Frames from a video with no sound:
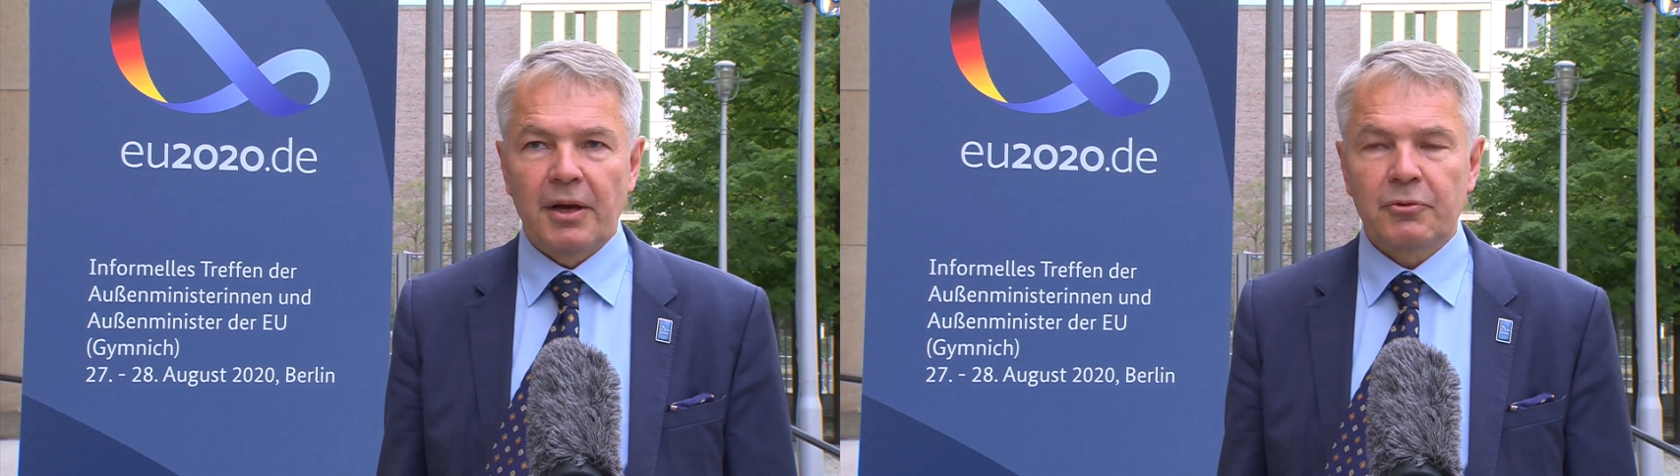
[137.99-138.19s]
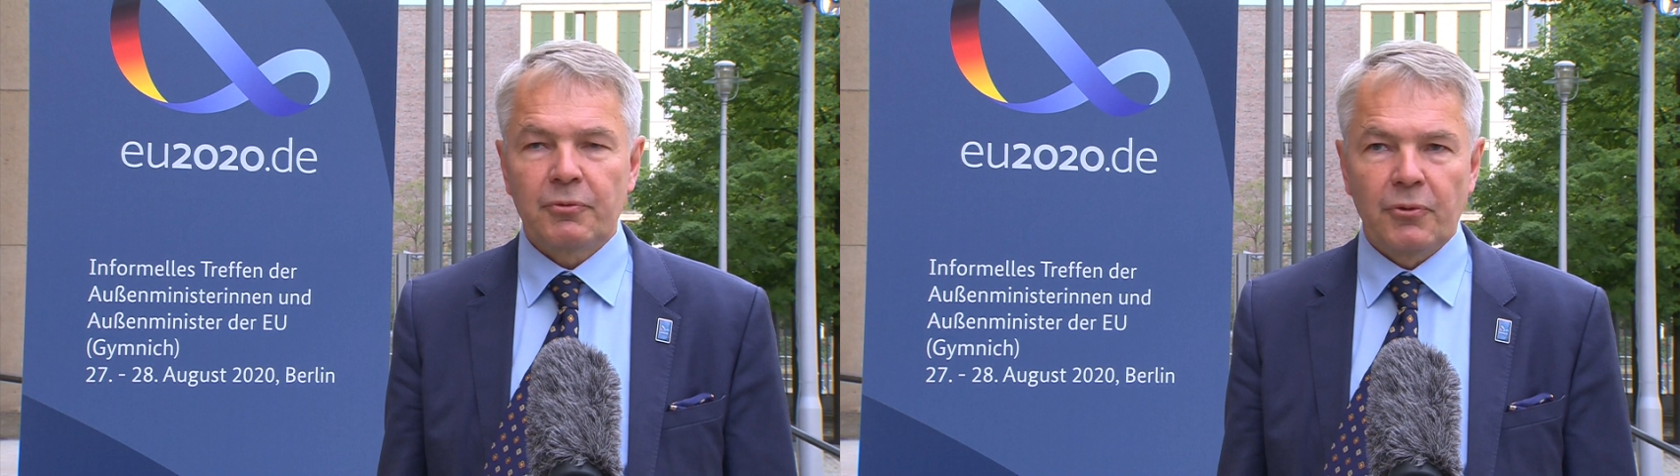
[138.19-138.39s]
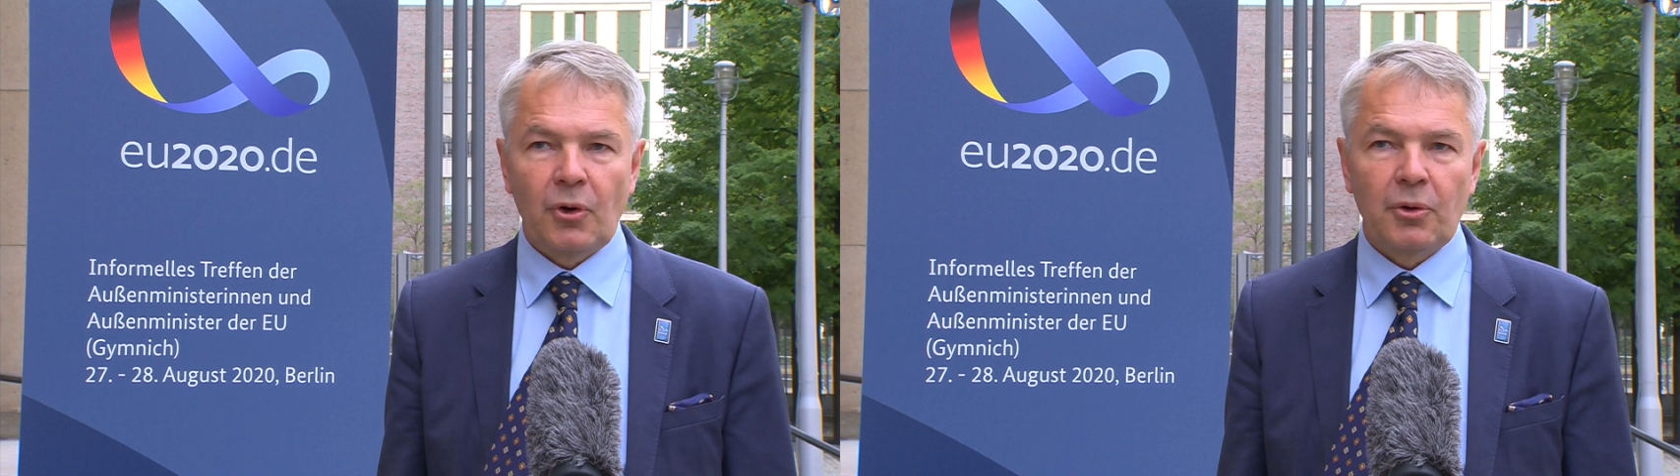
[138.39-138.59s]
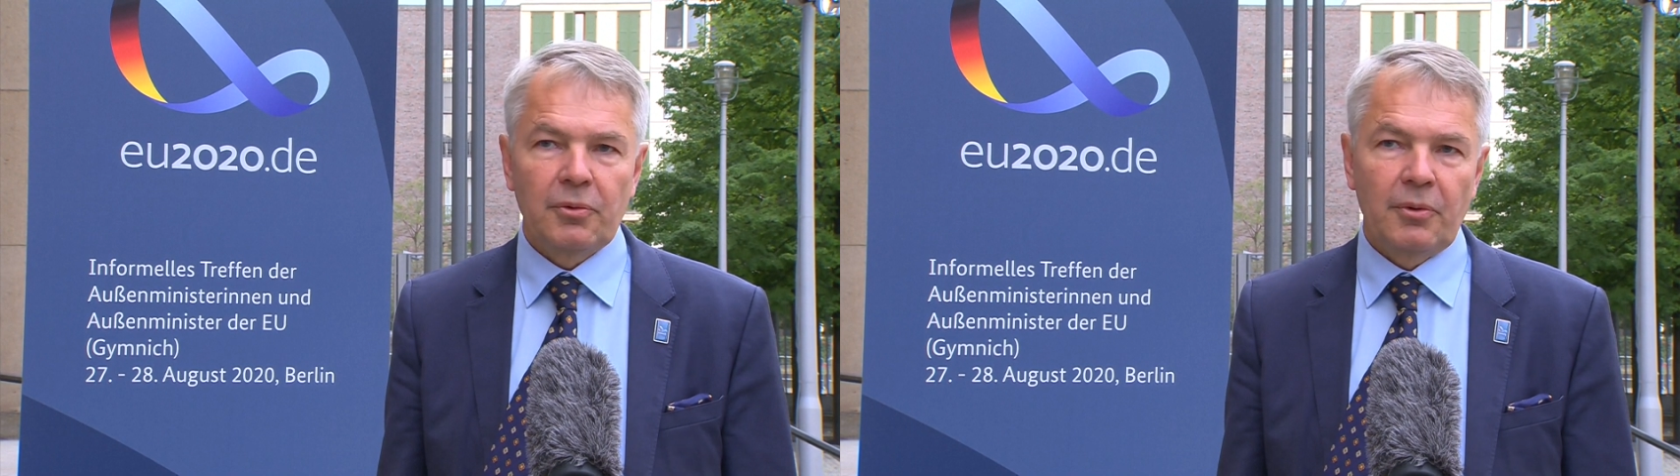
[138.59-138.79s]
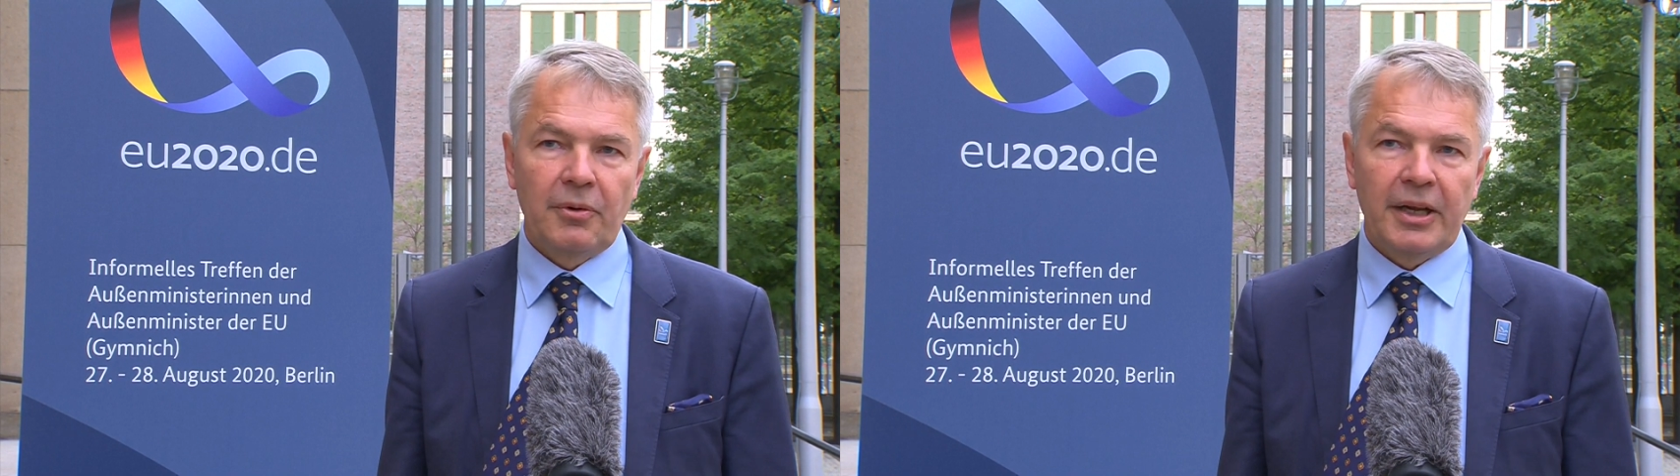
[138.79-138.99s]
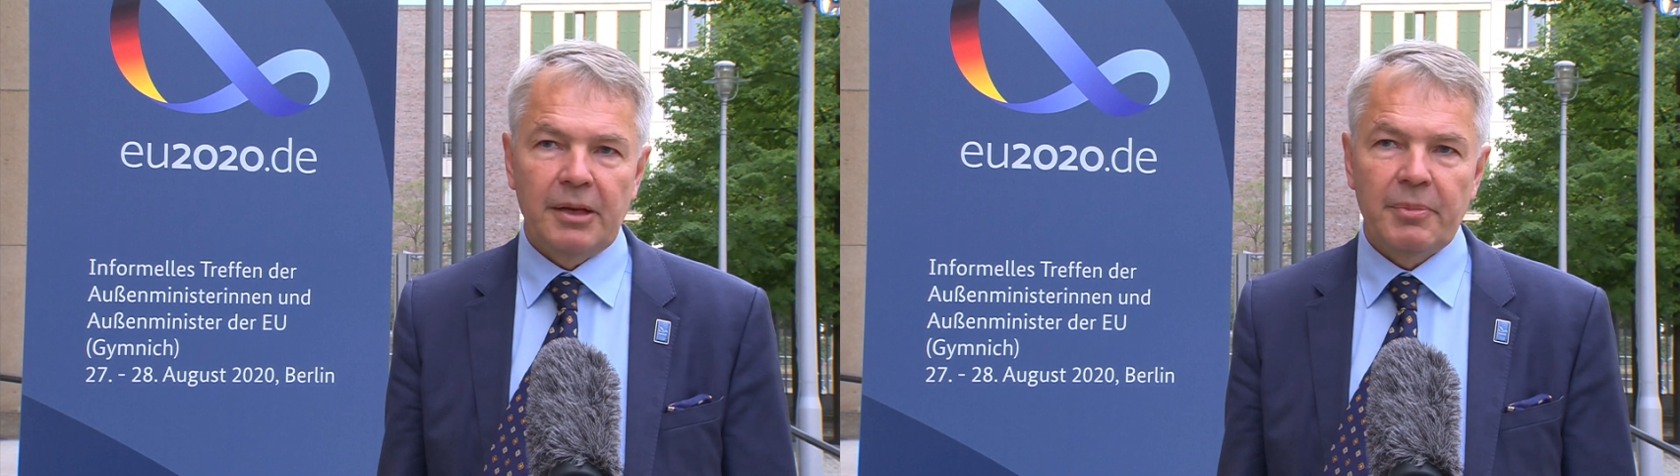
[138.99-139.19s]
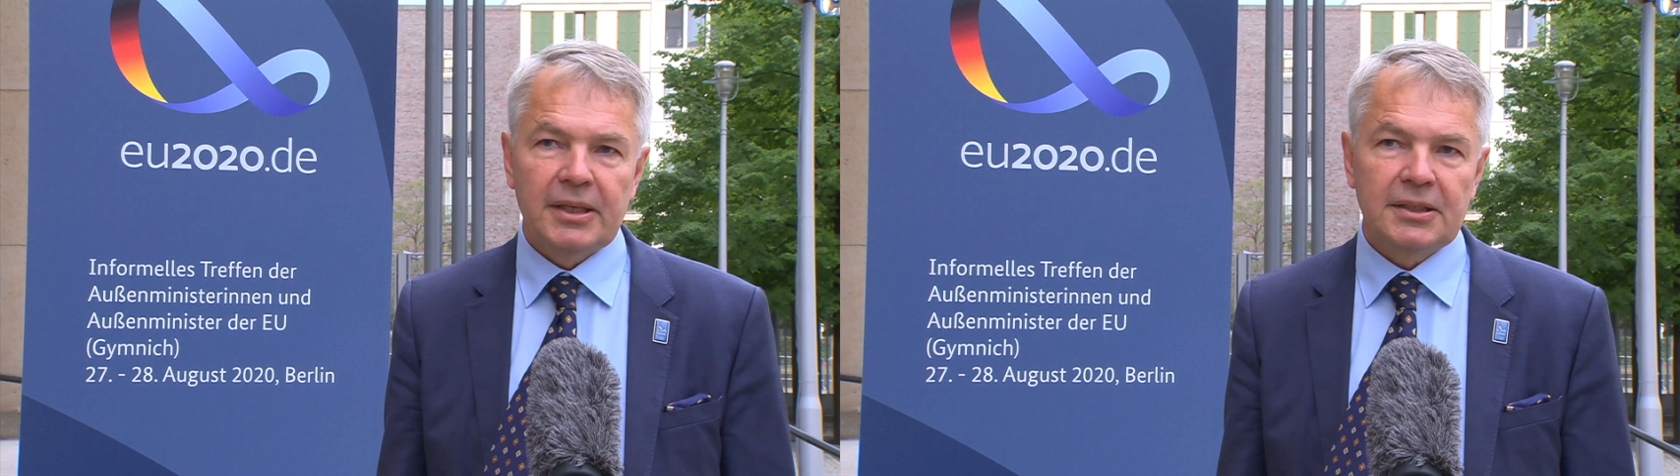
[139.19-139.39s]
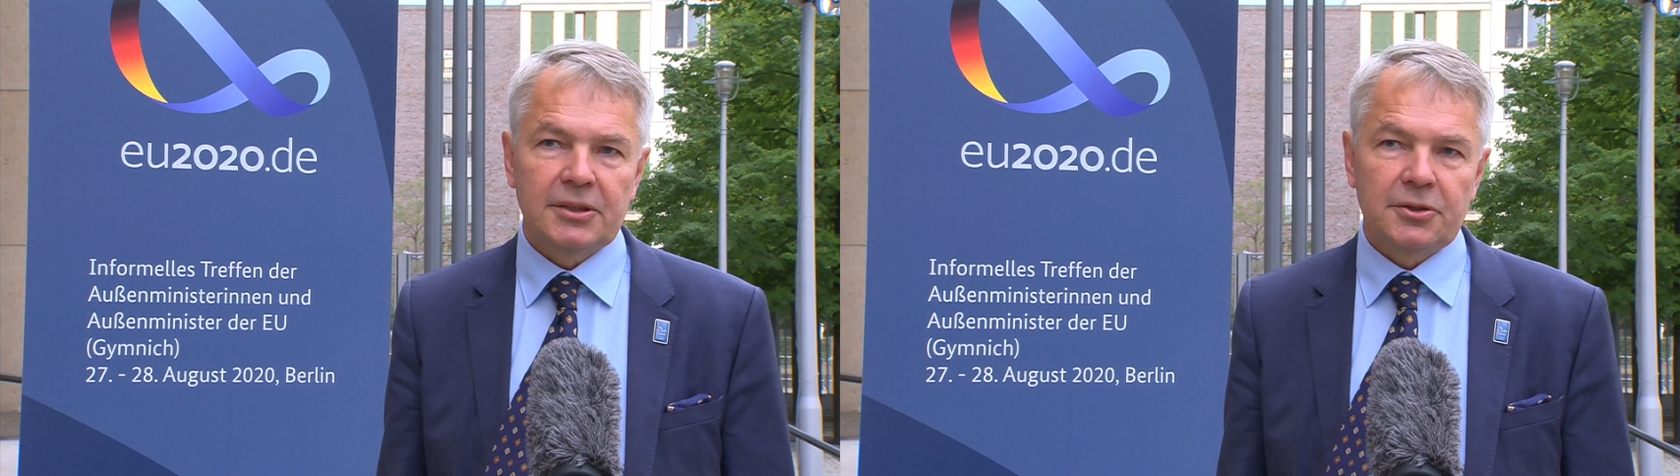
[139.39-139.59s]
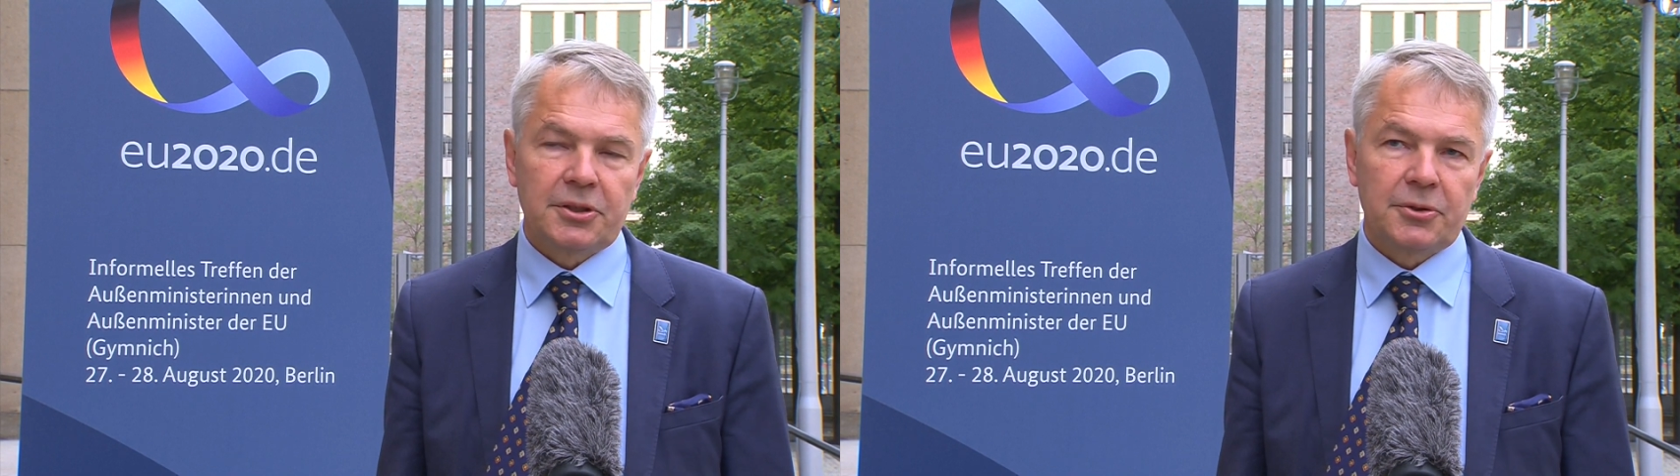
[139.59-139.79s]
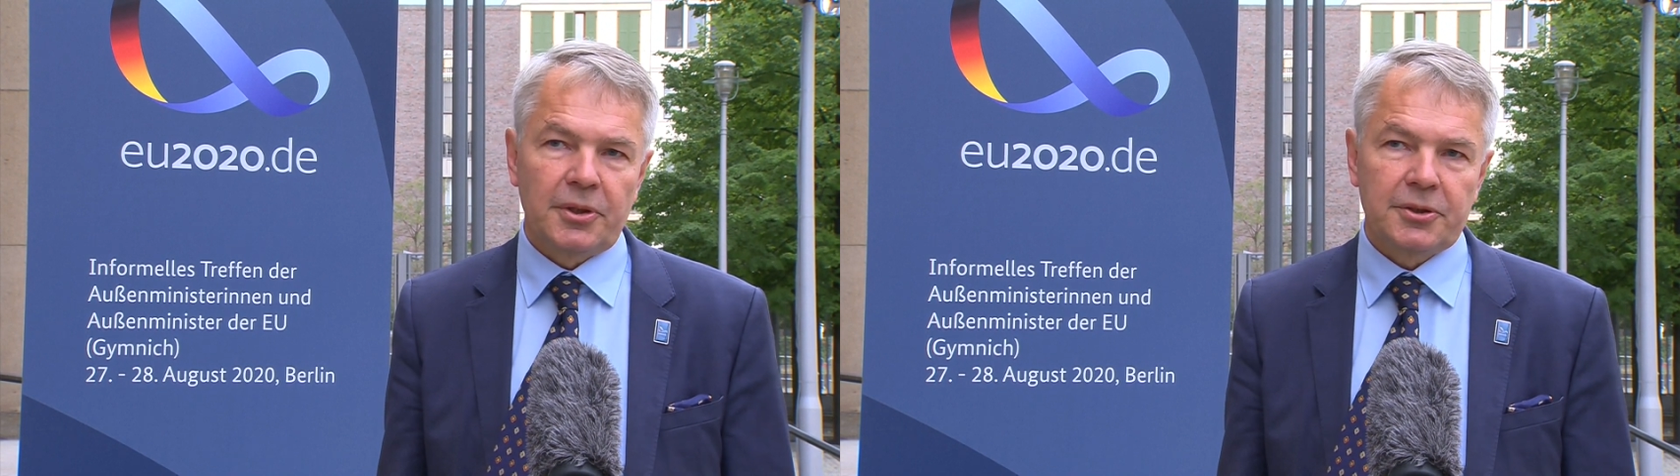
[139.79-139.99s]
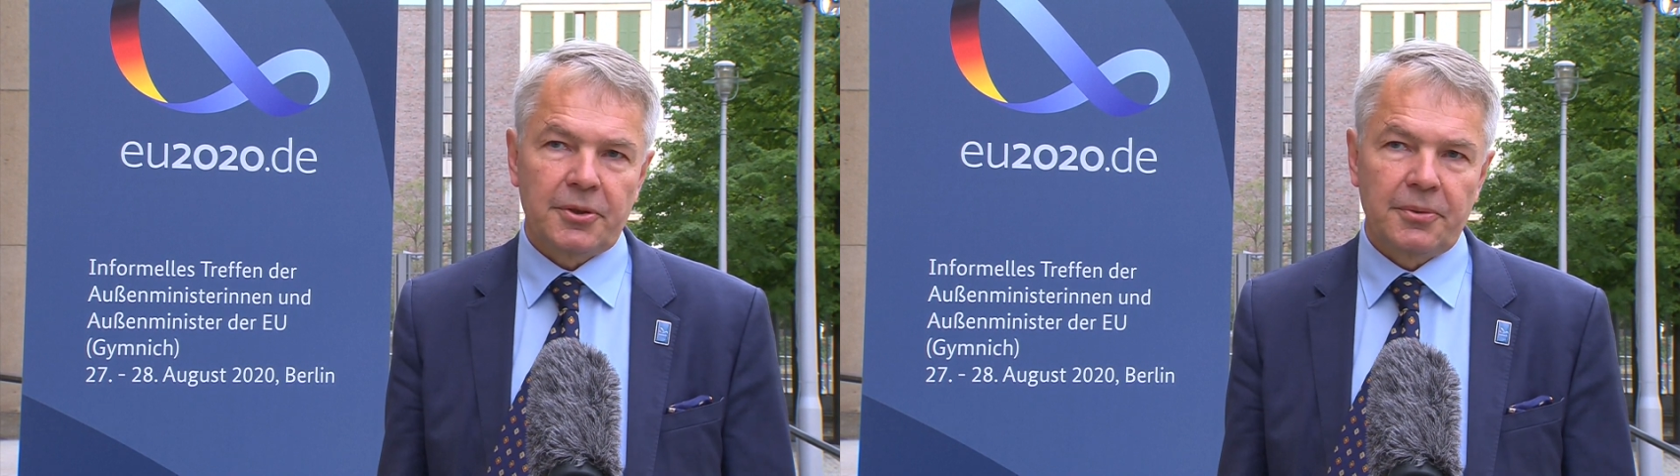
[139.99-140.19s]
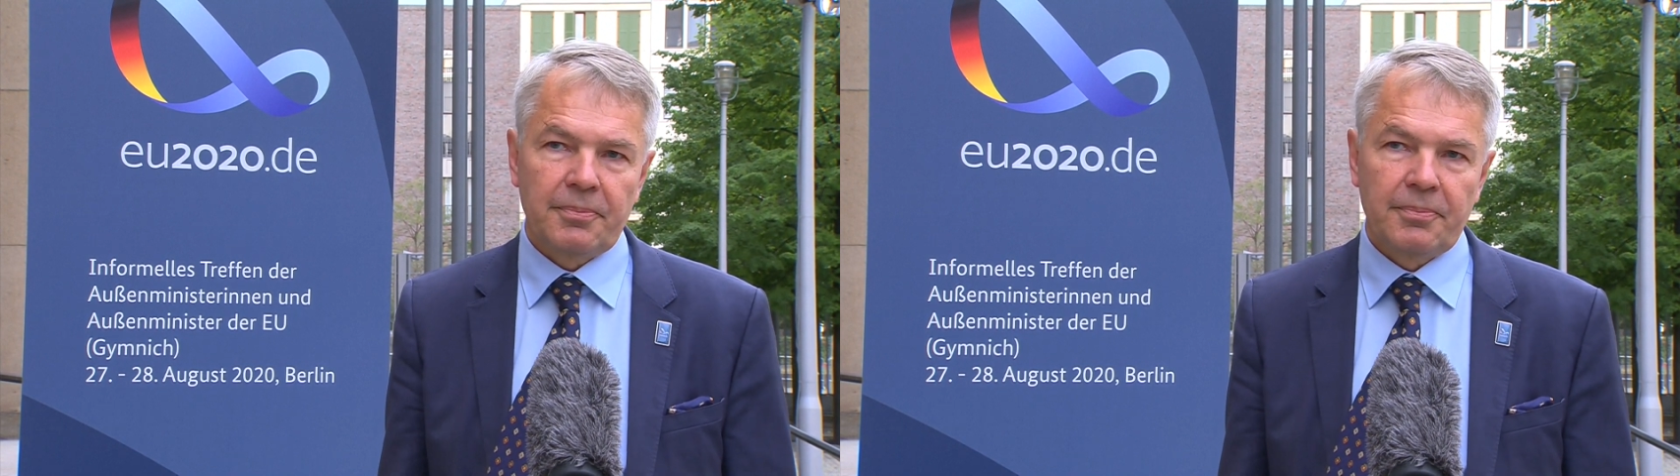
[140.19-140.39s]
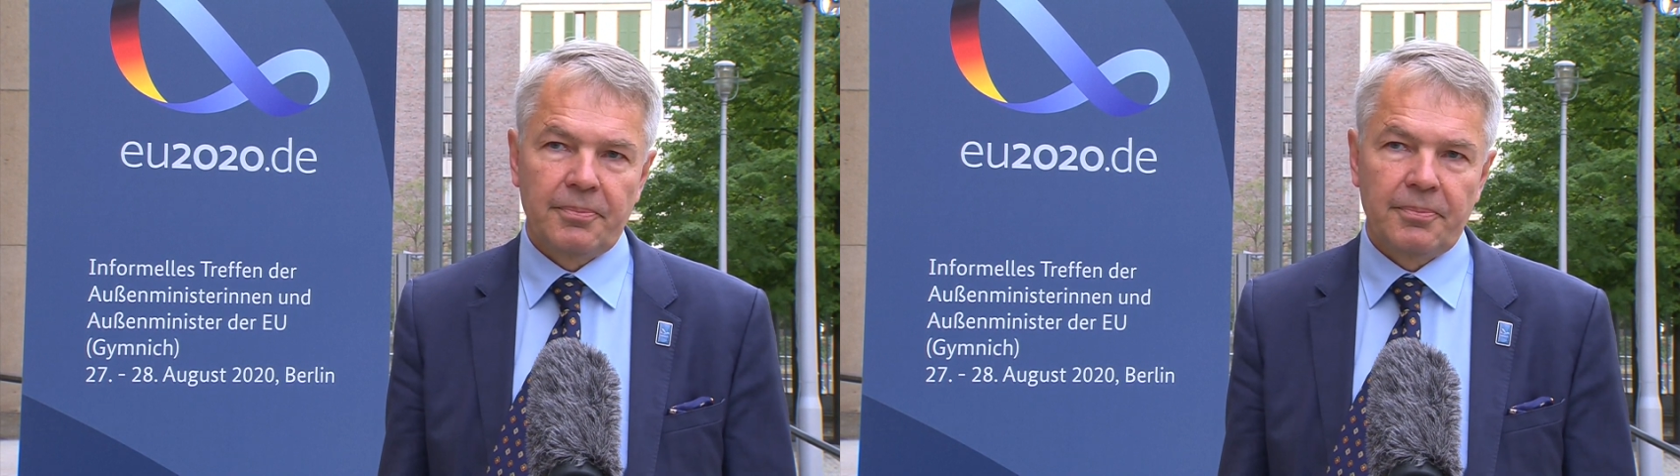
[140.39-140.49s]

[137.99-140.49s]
We have to follow on a daily basis the situation.